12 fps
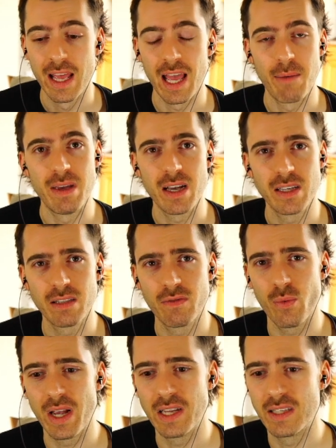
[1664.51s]
And because of the
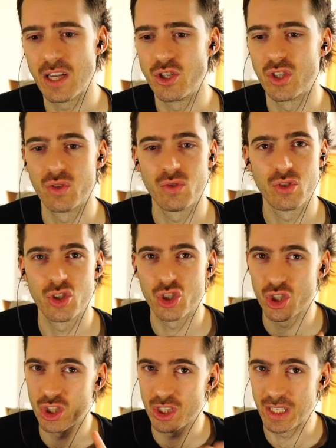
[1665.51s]
ways they can just
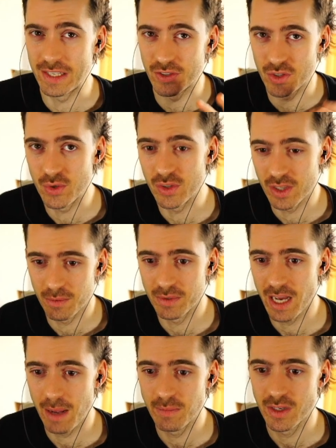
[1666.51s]
cheese you
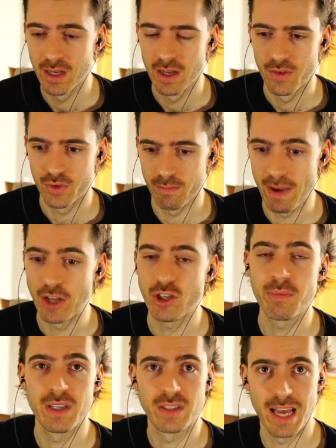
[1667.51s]
sometimes, the
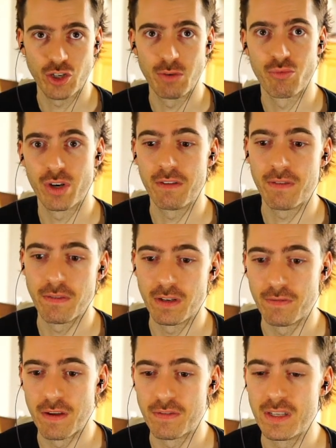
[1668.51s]
matchup is actually pretty
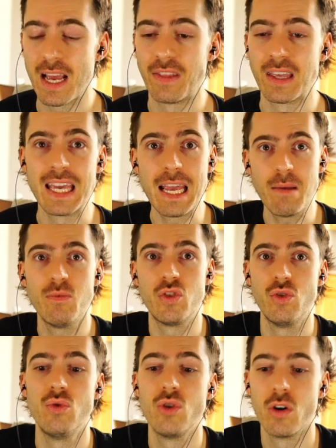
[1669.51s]
50-50, and the games
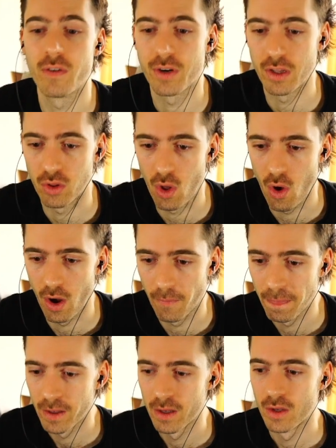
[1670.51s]
do go very long.
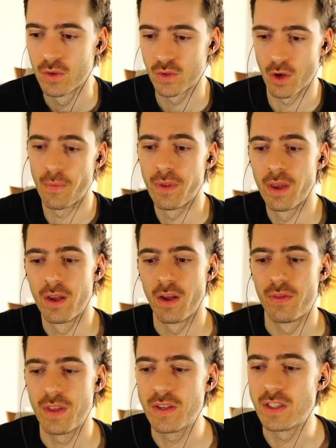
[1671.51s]
So
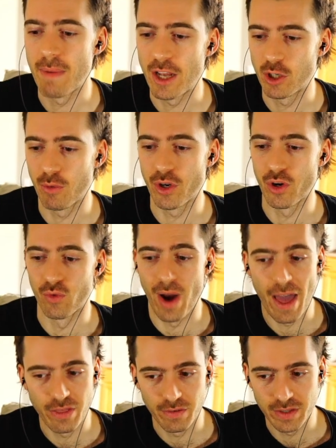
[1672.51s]
this is a matchup where your
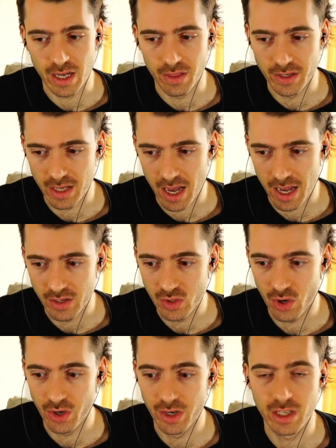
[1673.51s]
Wrath of the Skies
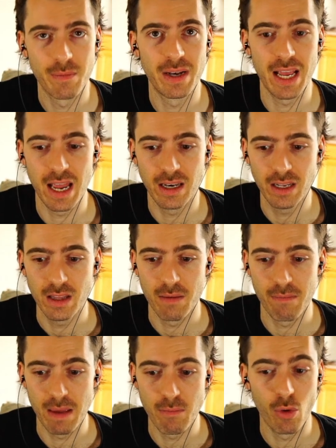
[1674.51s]
are going to come in handy. That
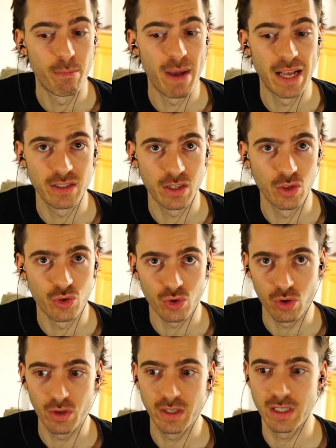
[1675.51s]
mainboard pest
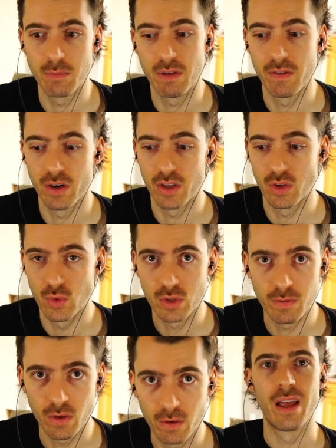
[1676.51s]
control is going to be very
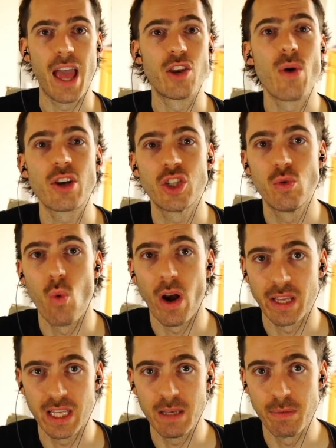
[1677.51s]
useful. And you actually want
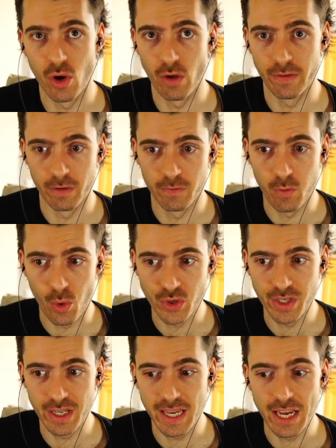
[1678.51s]
to keep in all of your force
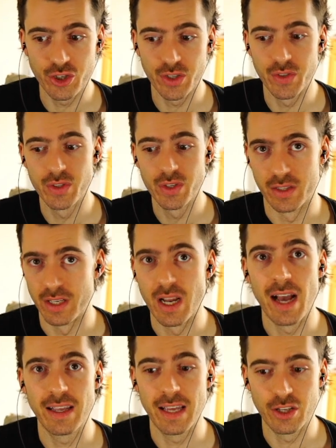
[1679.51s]
negations
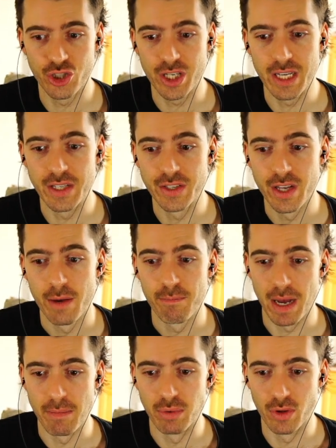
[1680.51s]
not get cheesed
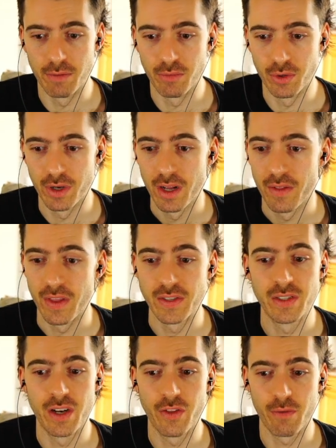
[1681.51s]
by Blood Moon. This
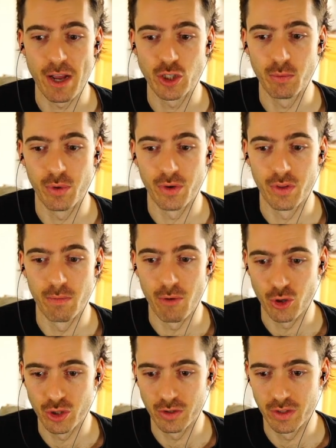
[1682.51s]
is another matchup where the
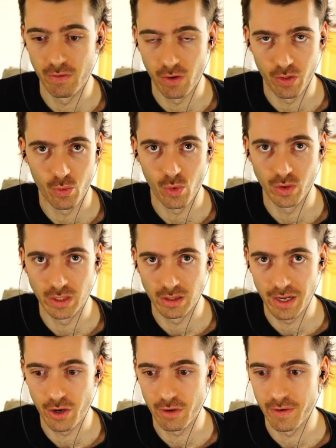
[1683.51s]
Marches of Otherworldly
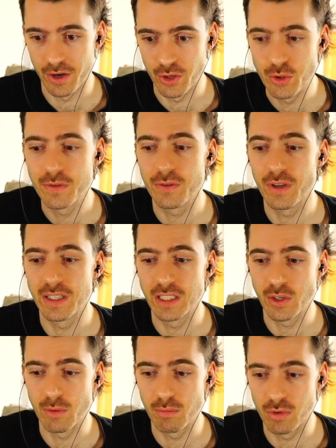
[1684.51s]
Light are very useful at
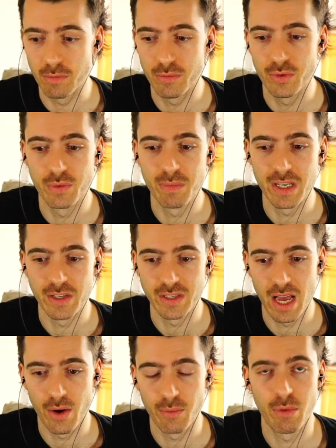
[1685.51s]
dealing with Blood Moon, because
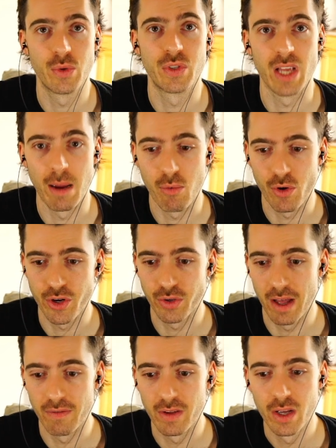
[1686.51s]
now post-sideboard you'll
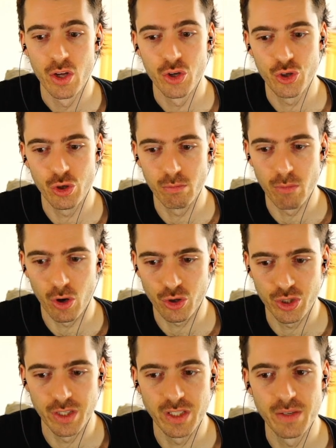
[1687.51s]
have 2
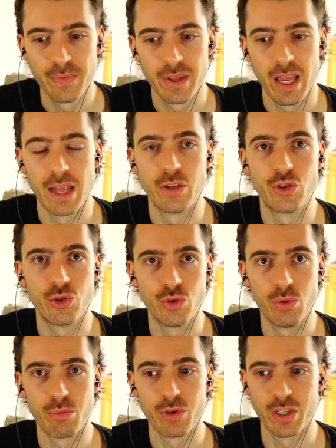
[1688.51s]
Marches and
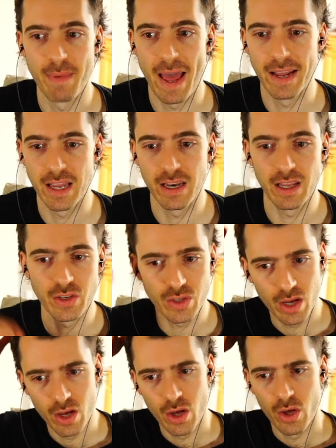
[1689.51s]
2 Prismatic Endings.
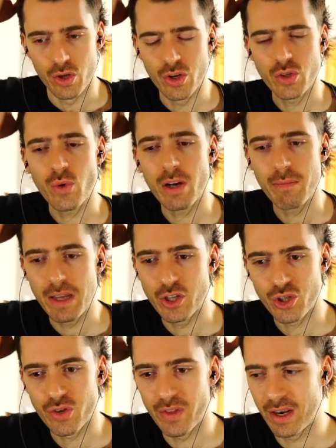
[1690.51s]
You just want to make
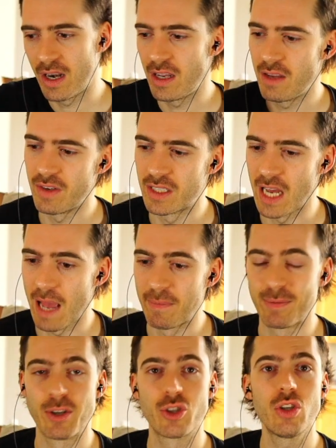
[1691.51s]
sure that at any given time,
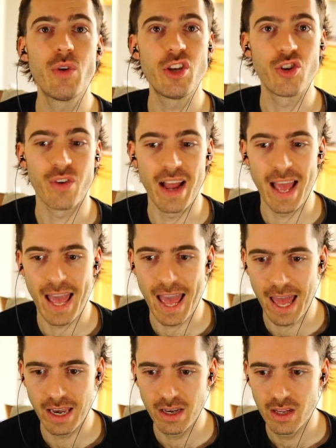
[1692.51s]
especially when you're
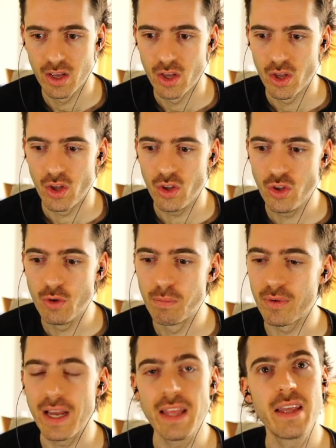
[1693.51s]
ahead, you
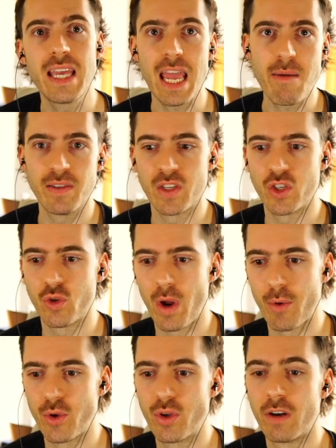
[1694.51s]
play the game in such a way
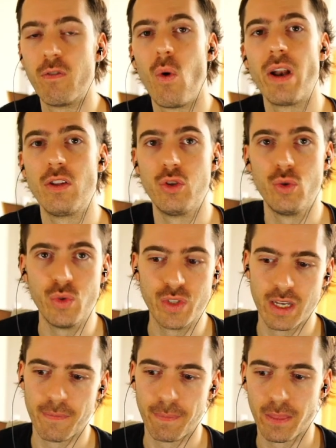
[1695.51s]
where you can avoid
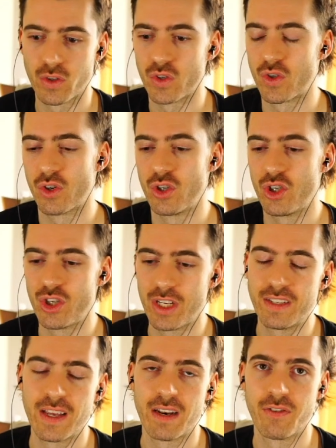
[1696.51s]
losing to certain
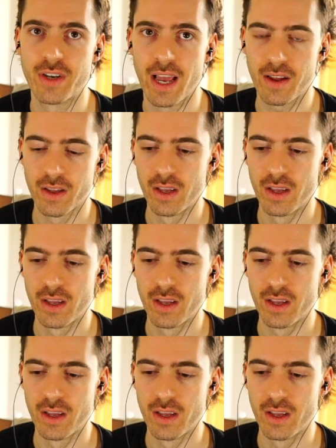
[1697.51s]
cheese out of your deck.